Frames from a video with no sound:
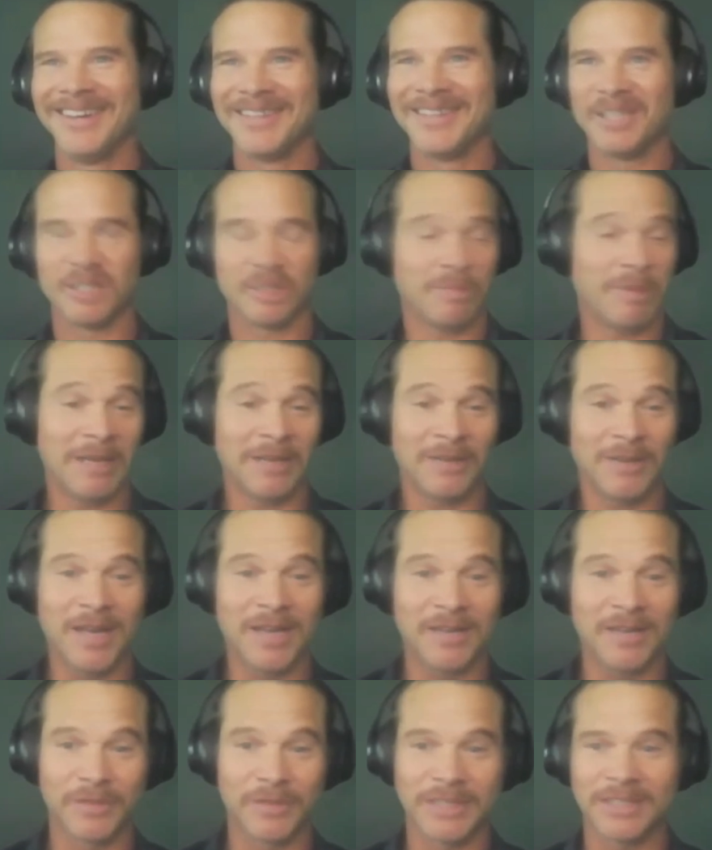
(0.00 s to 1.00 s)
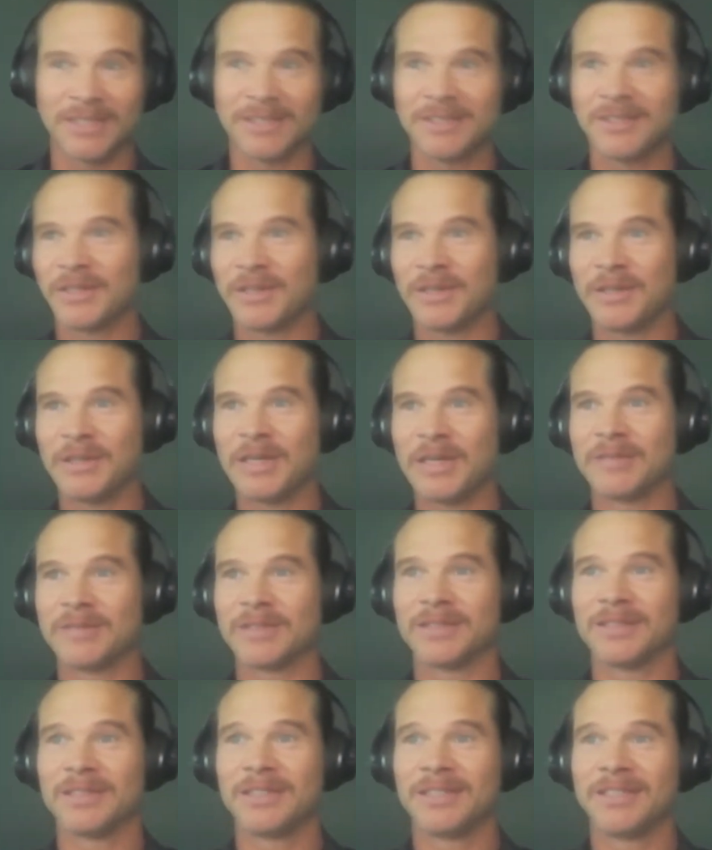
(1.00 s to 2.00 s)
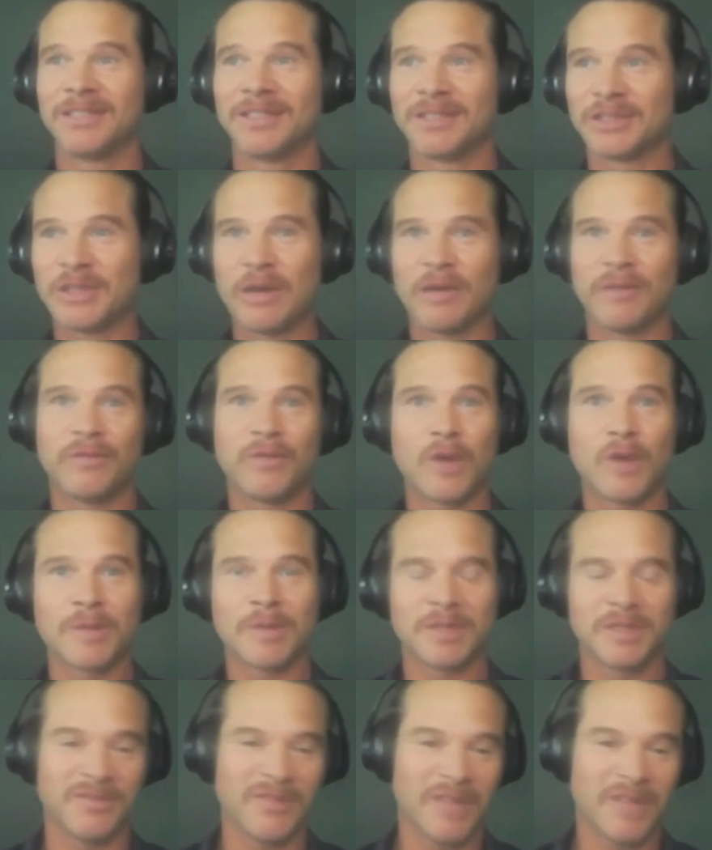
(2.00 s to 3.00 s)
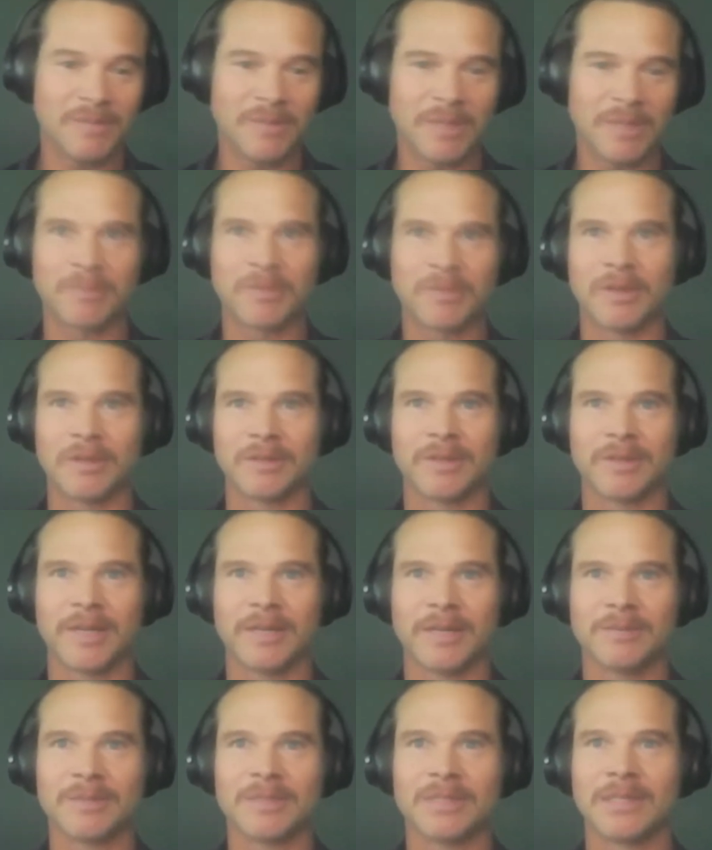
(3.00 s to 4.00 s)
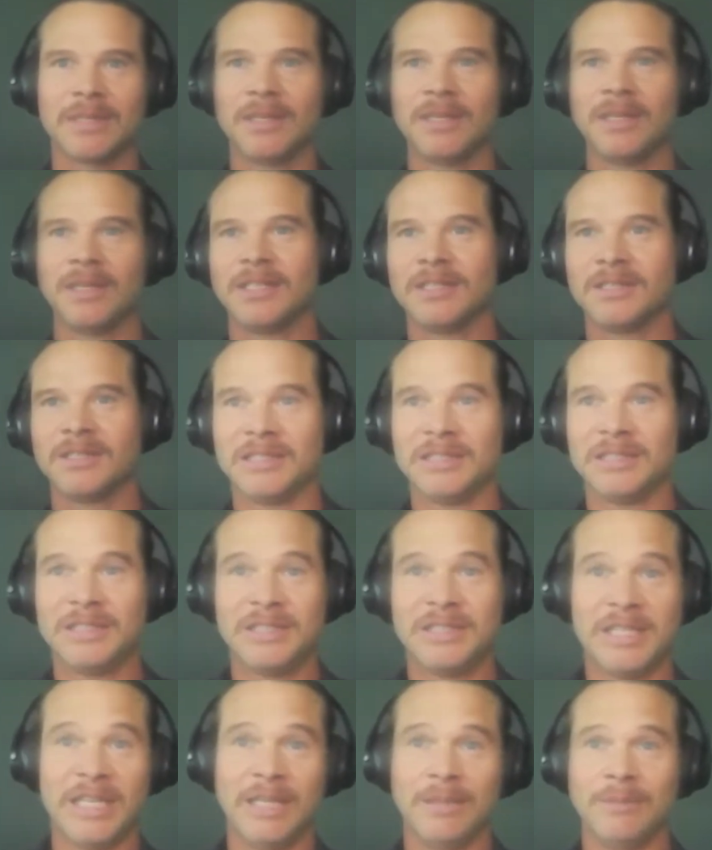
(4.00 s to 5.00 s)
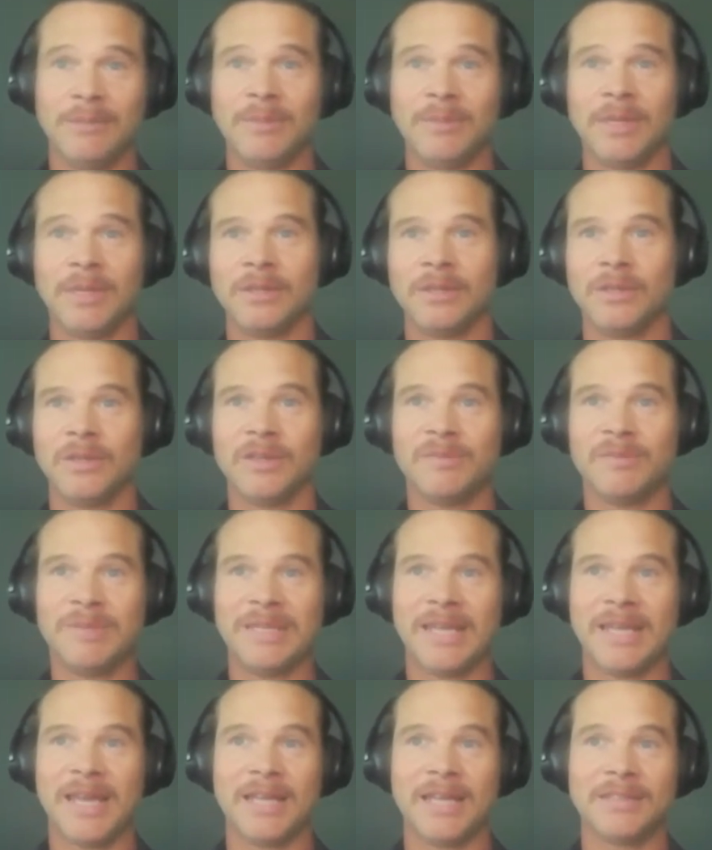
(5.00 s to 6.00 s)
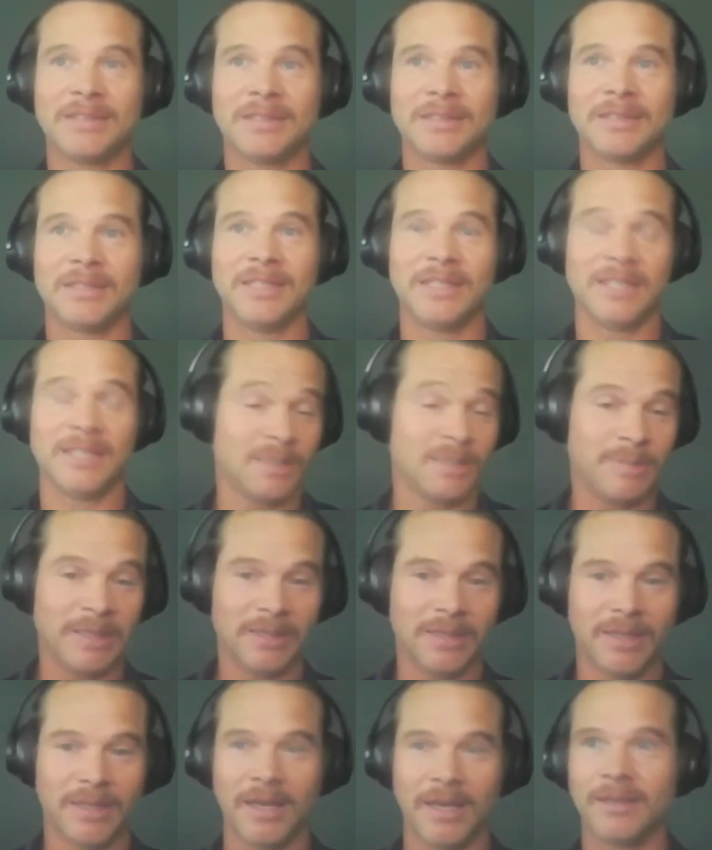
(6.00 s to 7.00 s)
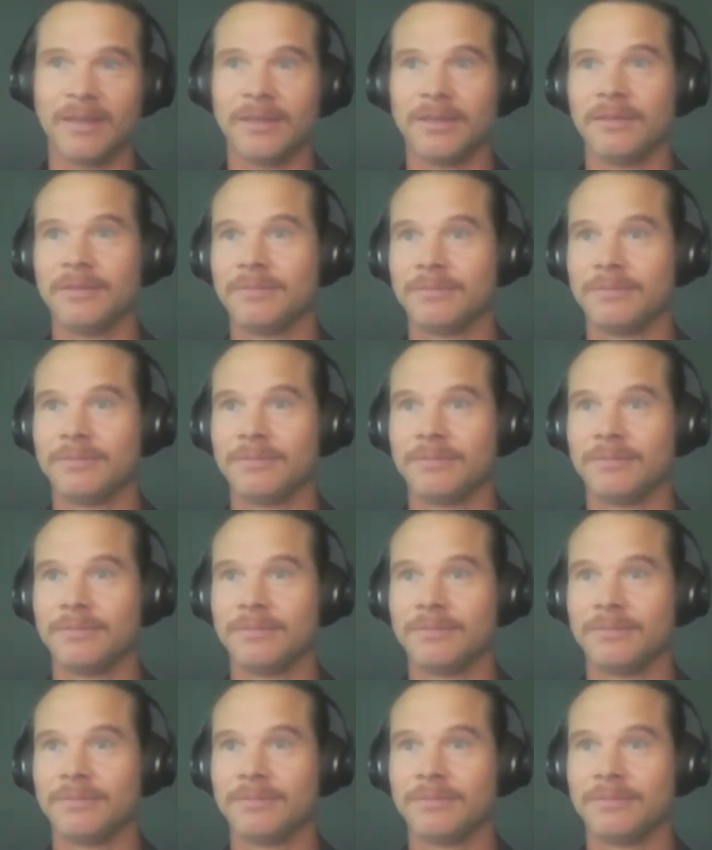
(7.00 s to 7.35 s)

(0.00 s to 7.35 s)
There's been a lot of recent turnover. There's no formal development programs. The team you have been asked to lead has been gutted.